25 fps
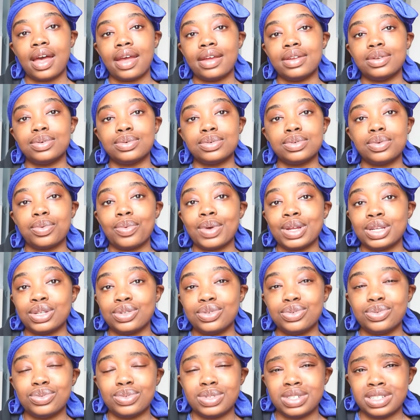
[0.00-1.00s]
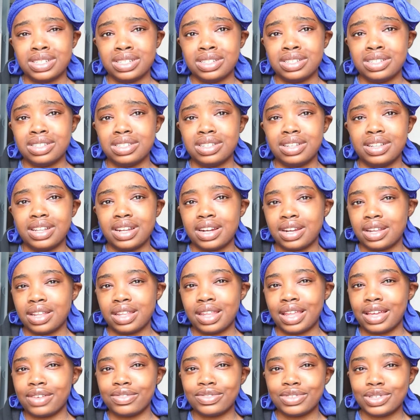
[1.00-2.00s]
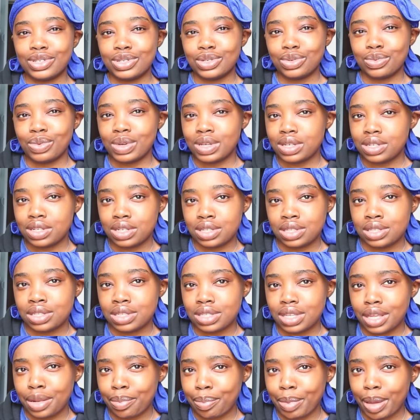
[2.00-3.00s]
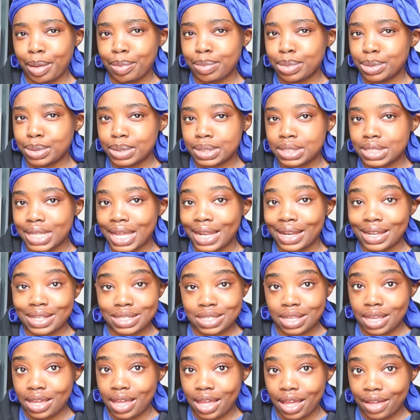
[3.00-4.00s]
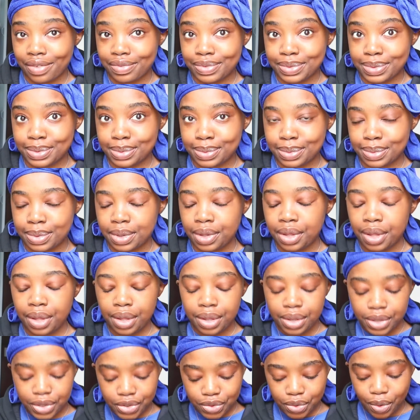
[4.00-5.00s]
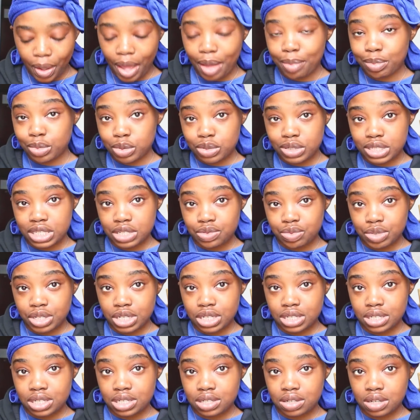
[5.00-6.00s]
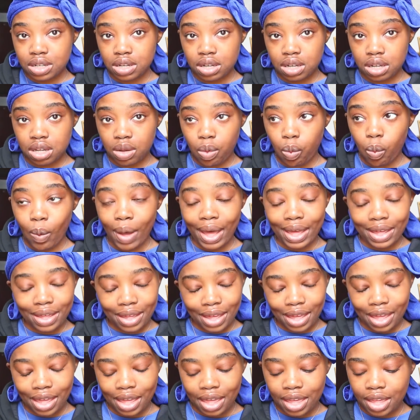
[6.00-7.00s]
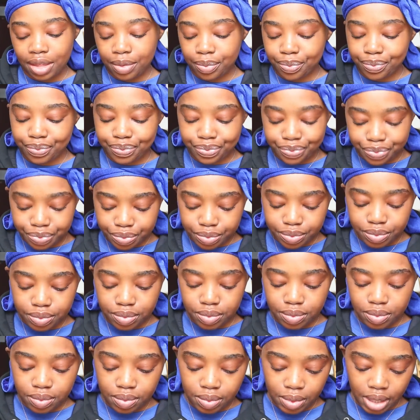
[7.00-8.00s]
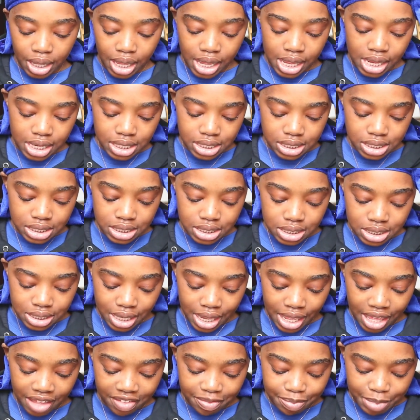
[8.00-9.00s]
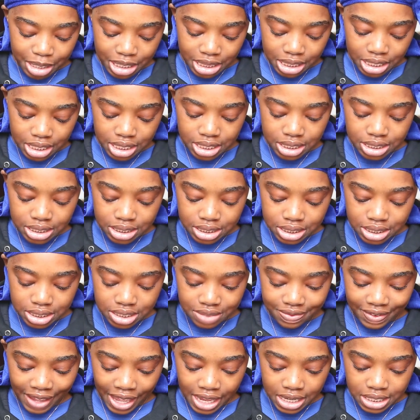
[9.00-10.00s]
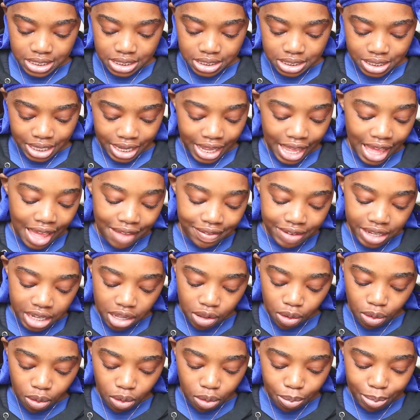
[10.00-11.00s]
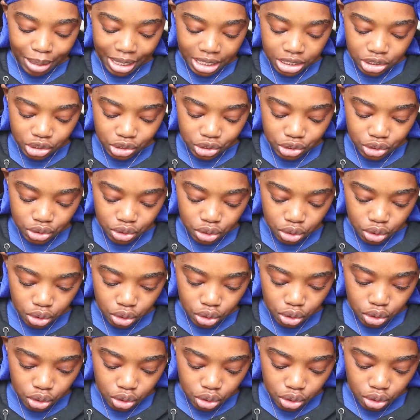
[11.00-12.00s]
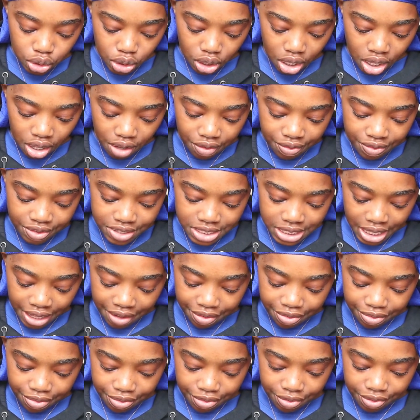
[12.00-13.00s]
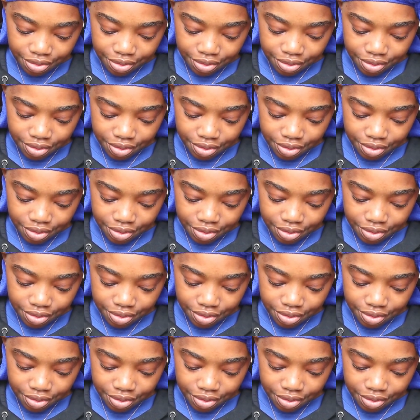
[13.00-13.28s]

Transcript: I don't want to read real life situations in my books because I have to. So I mostly read YA. And I have my things divided. Like I have like a whole bunch of stuff.